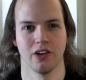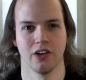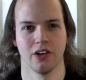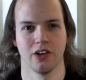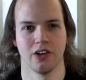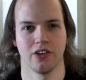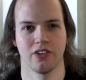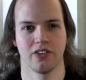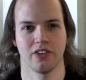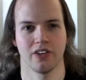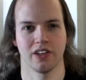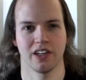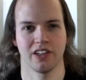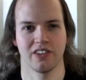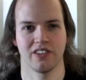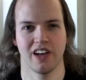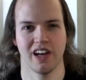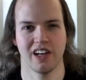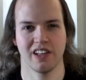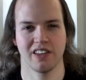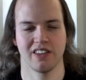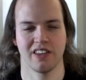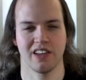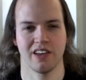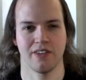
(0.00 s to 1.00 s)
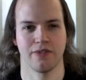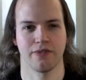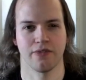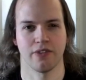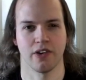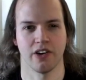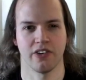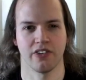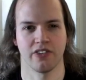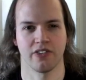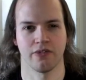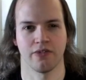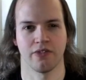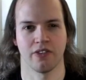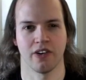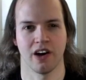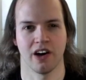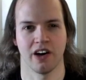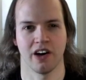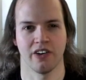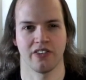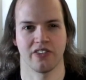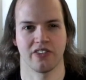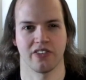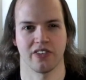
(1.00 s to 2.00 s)
So they take the first
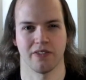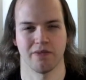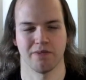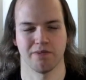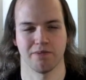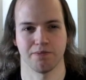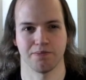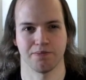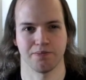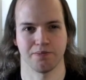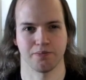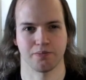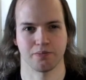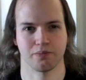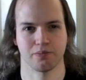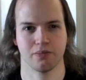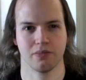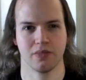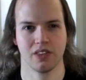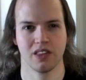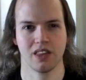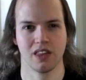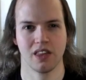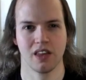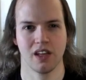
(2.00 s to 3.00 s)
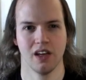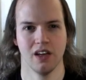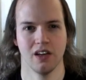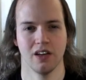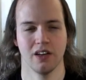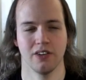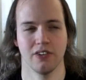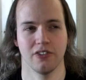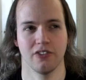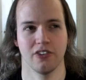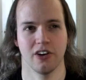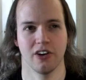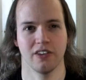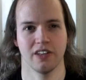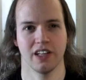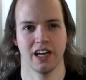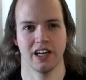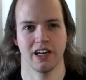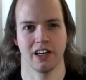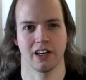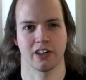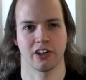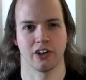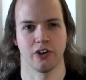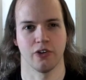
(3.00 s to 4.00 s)
verse during
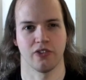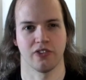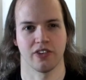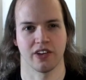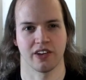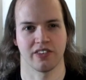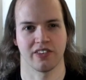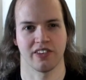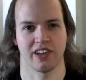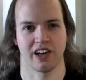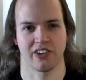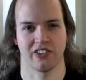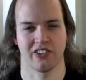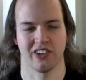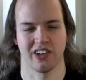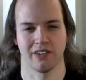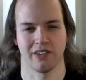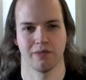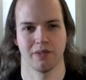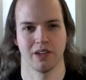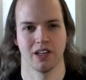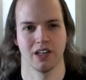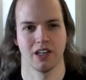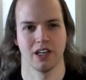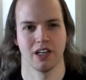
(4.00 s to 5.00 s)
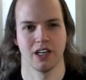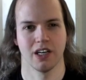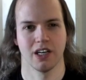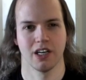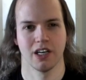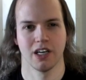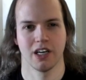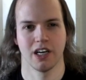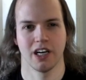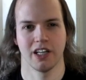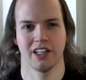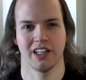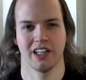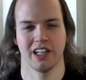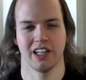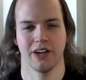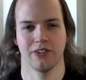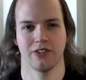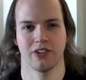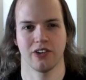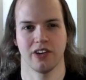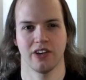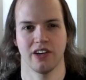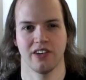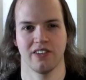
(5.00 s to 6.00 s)
that acoustic section, and then
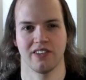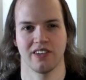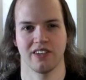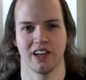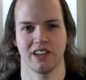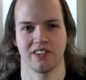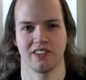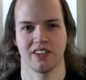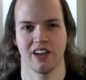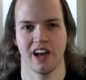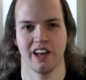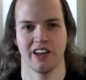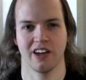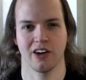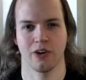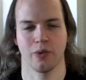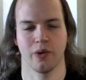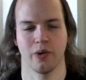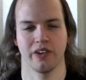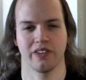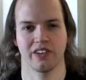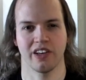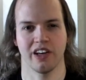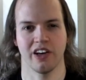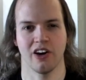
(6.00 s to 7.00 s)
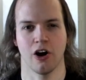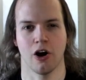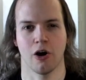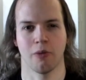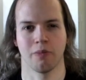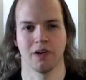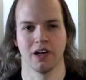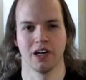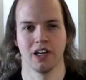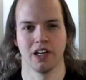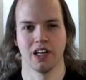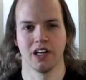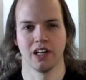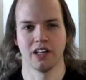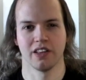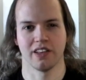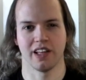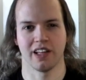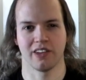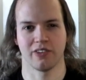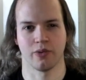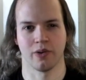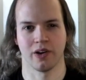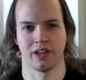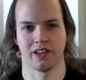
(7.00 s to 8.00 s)
after he says take your whiskey home,
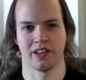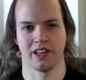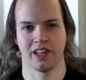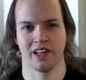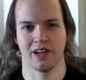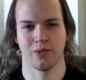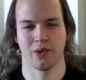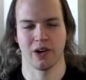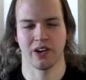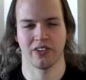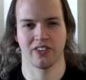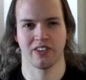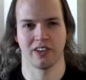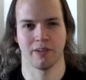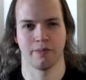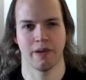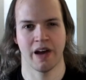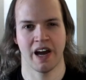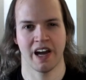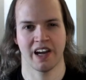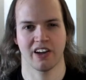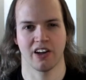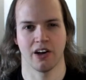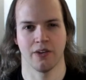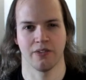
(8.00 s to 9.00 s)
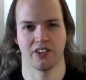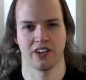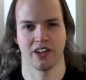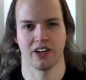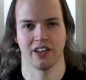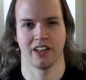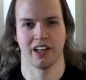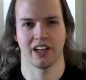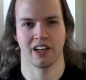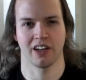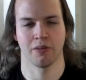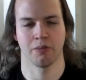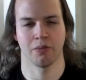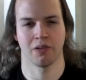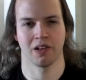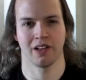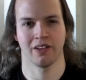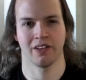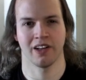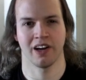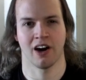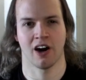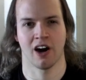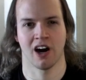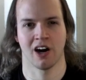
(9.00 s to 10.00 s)
that's when the rest of the band comes in and they
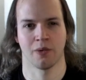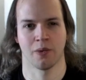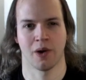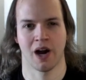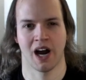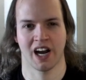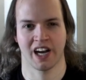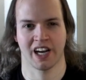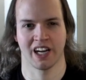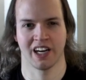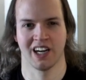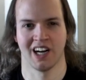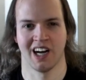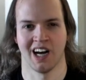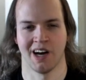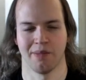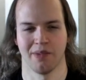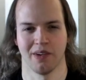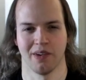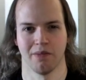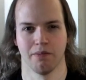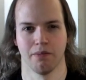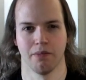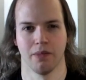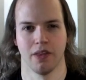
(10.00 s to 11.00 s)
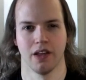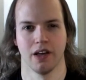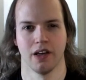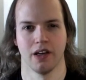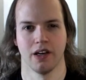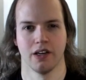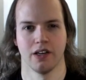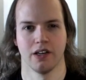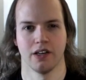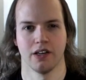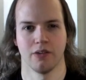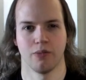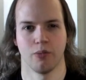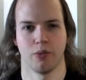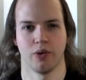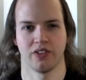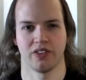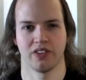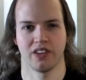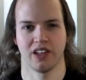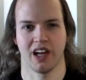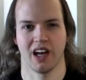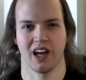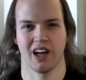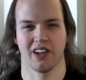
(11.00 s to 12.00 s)
completely hard rock it up with
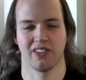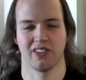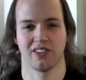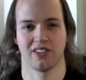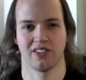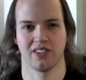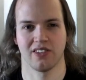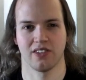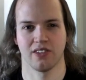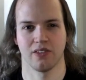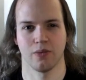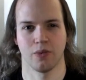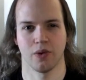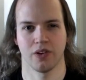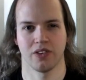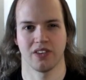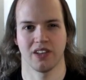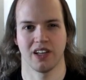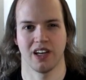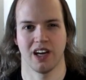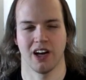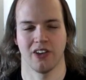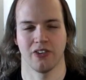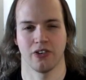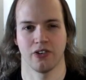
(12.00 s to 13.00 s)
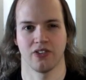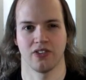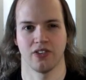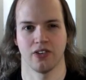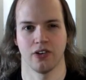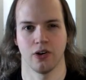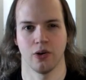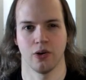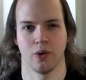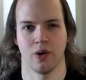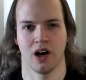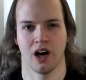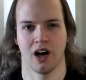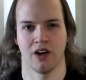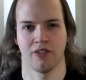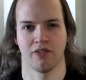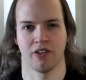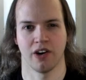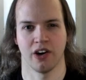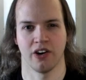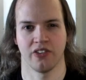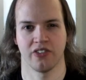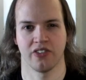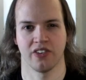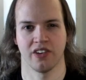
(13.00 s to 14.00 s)
the other two
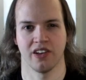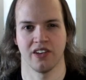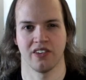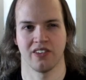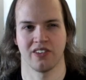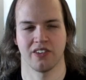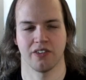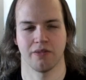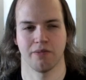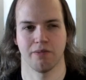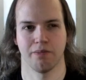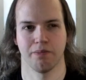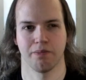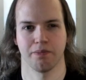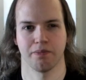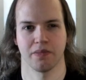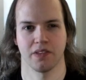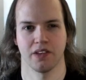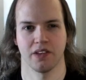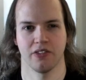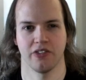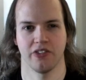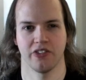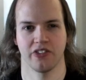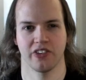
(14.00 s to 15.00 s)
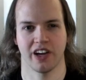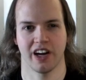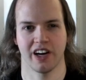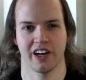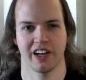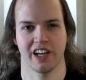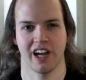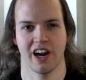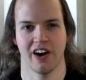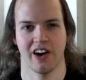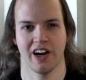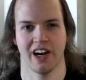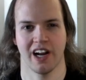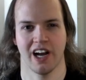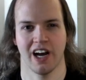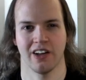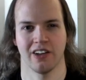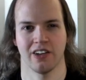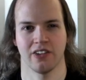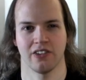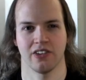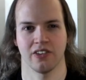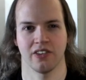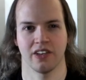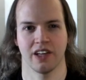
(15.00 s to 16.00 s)
verses. And just kind of carry it out
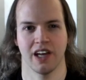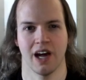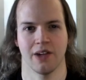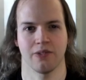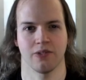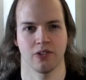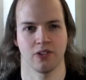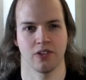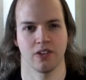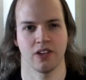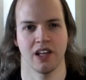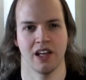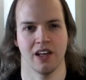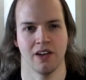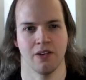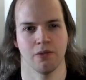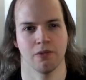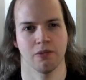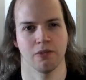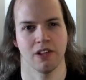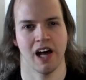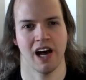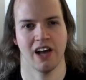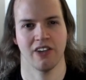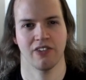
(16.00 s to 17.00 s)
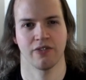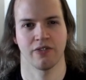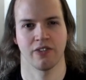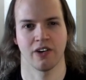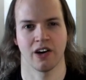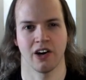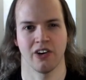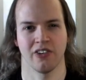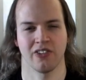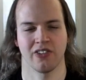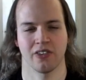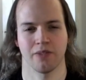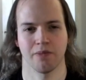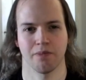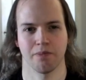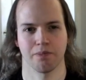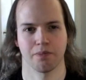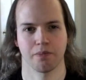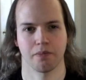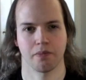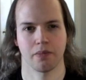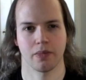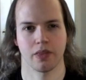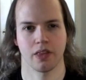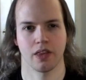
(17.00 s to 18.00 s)
until after the last verse
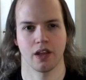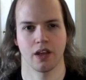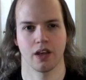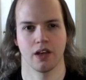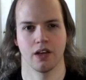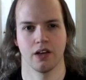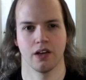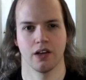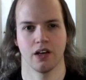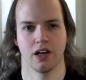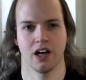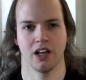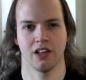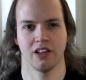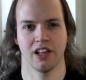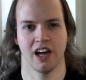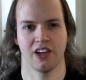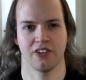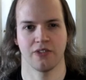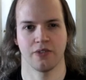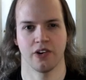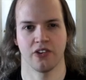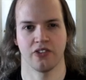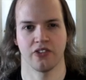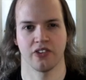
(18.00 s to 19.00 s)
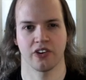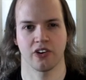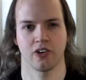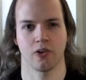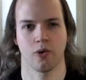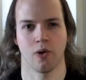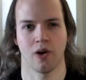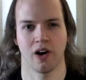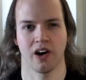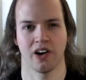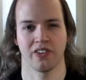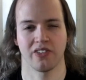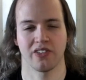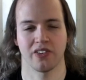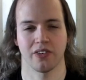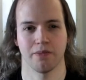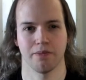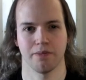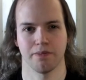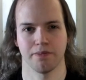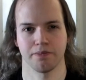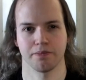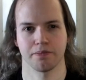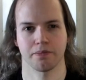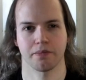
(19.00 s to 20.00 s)
and chorus,
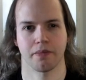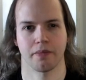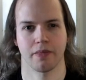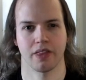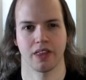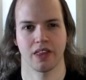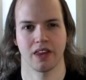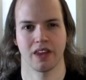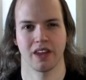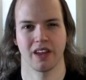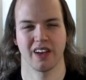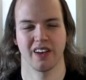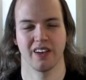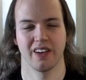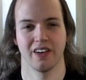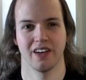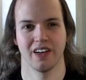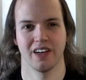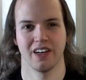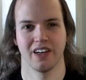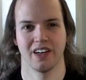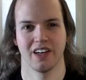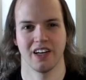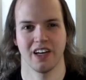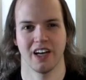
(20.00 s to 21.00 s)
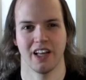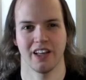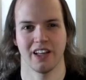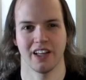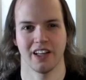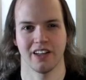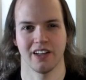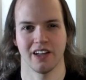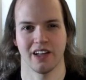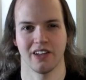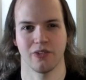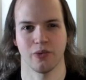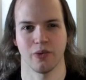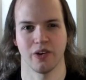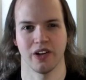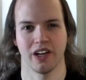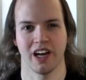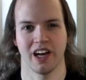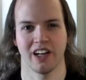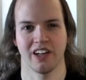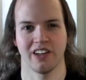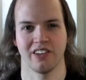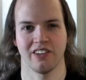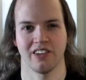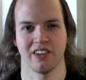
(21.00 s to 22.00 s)
and then that's when
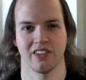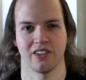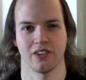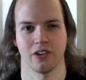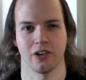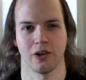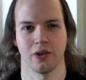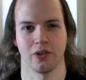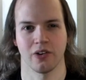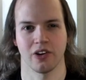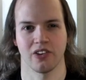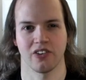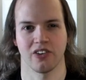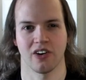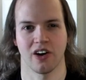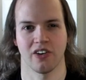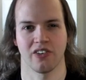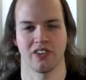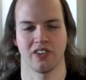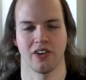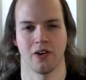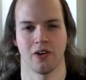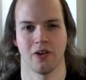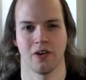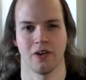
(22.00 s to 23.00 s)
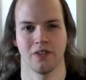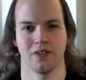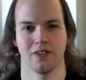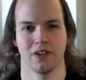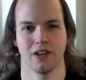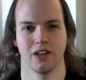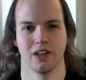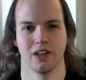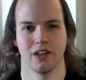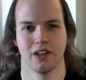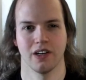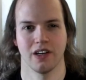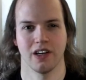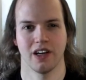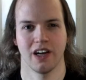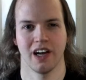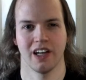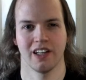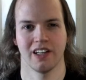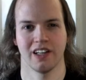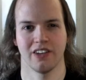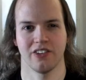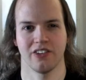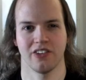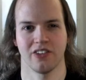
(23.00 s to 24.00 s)
Eddie does a little guitar solo,
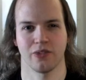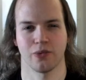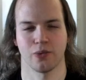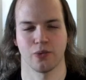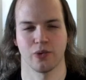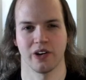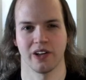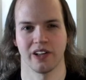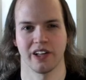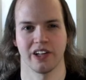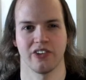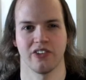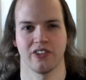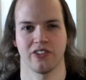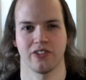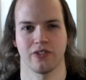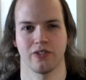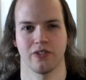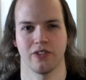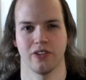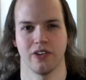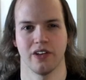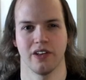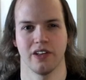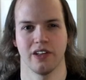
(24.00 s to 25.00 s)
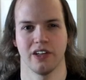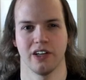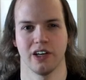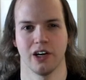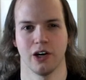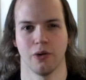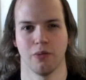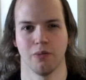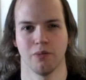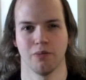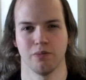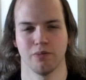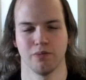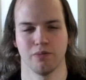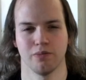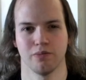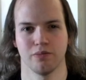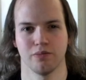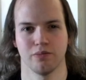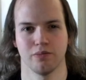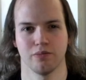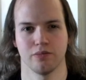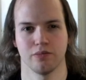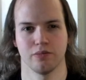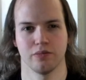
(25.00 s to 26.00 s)
and it just really just
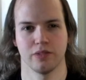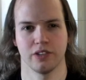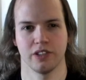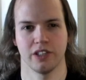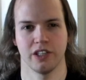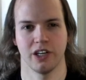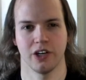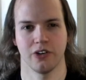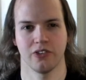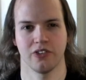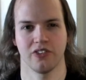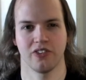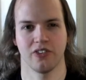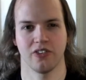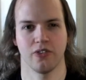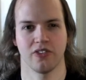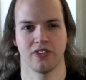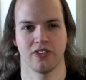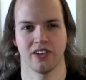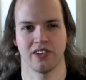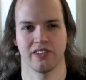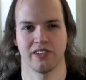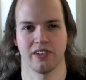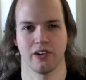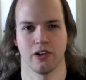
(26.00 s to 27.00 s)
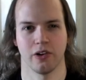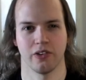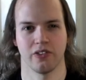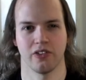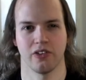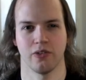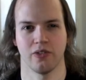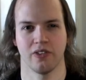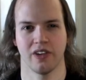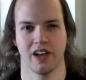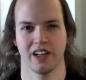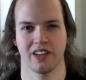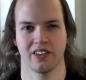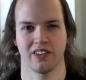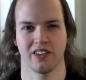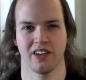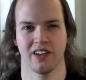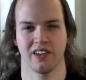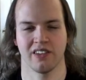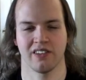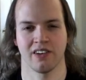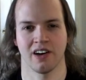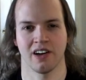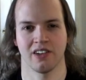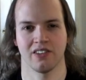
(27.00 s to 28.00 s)
just uses a solo to take the
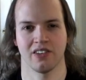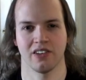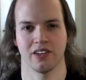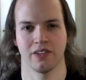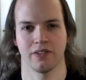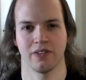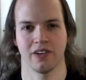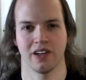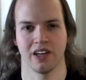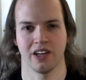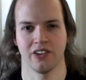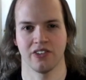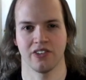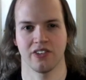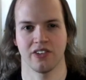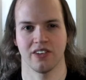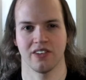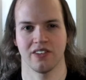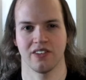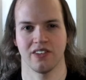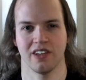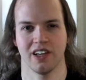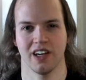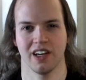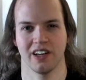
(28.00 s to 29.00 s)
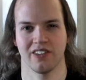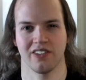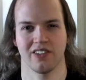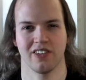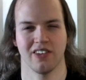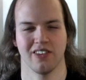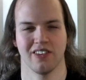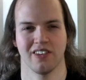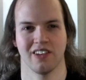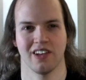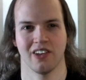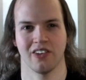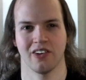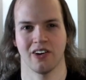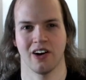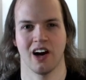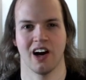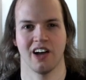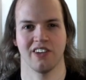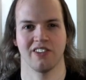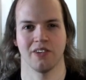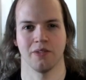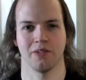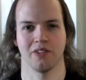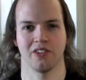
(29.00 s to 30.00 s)
song to the finish, and yet it's just another
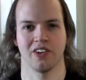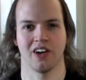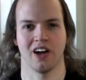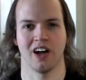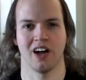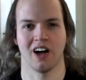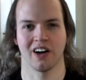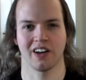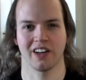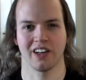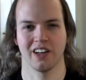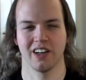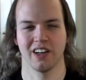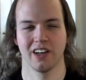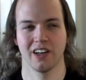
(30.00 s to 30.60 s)
awesome song.